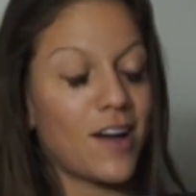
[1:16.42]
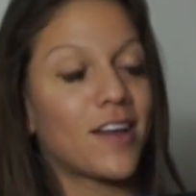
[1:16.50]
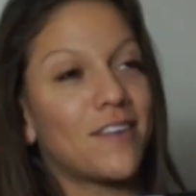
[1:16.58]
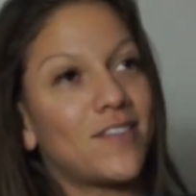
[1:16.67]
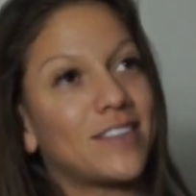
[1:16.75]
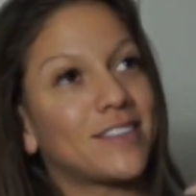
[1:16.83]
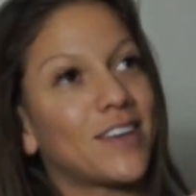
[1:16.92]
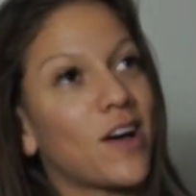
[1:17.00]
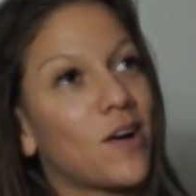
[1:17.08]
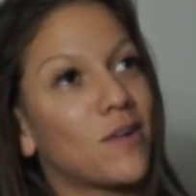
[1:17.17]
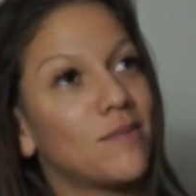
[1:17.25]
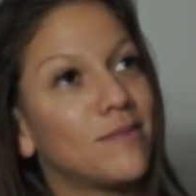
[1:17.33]
Give these a
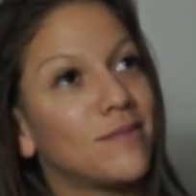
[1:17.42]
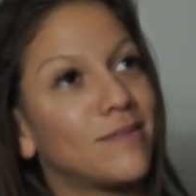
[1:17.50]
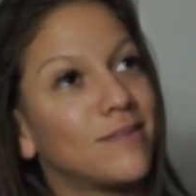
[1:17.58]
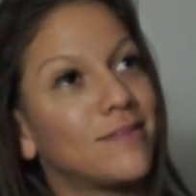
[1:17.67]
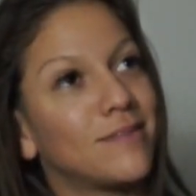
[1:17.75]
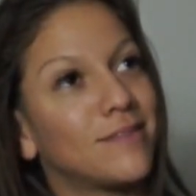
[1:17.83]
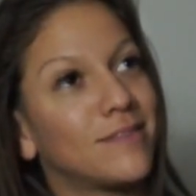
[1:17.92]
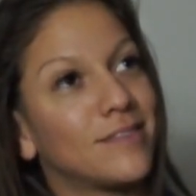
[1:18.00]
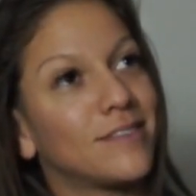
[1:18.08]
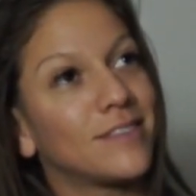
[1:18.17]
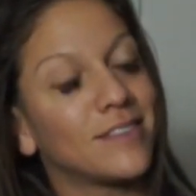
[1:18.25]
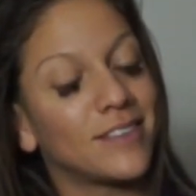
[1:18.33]
go.
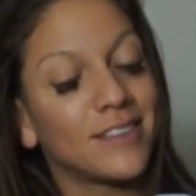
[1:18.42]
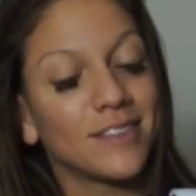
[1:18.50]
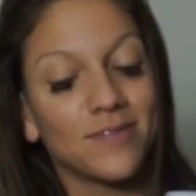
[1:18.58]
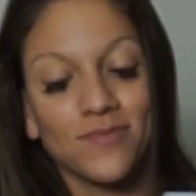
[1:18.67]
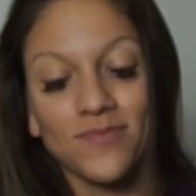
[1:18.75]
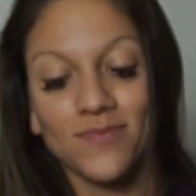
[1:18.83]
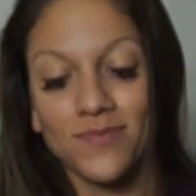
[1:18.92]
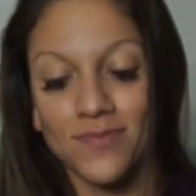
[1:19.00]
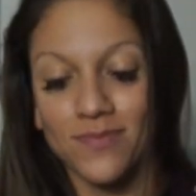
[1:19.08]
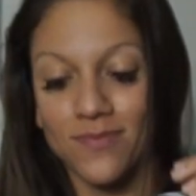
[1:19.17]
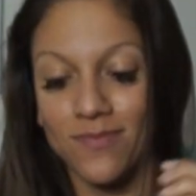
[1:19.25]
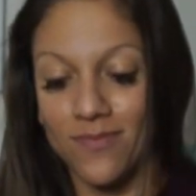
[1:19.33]
You hate
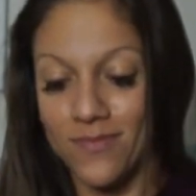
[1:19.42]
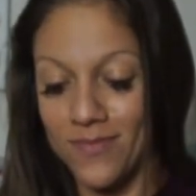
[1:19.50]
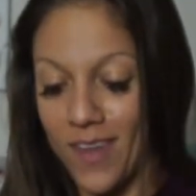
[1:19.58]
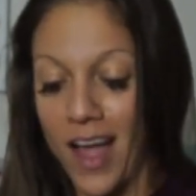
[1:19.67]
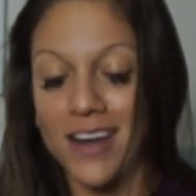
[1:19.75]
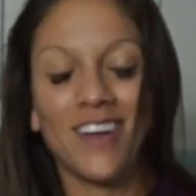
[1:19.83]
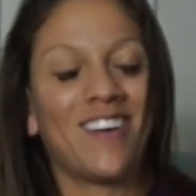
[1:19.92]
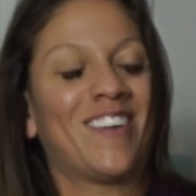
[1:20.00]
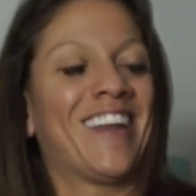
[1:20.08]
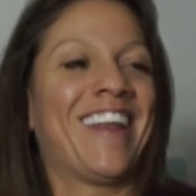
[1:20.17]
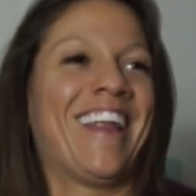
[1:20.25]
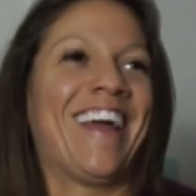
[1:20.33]
them. I don't.
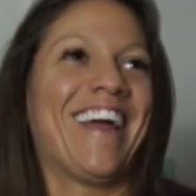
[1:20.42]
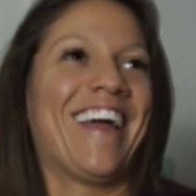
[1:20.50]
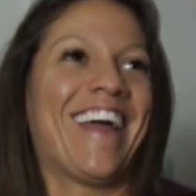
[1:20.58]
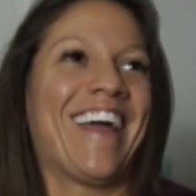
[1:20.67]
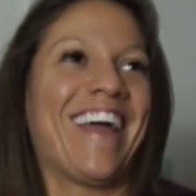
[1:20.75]
It's not what you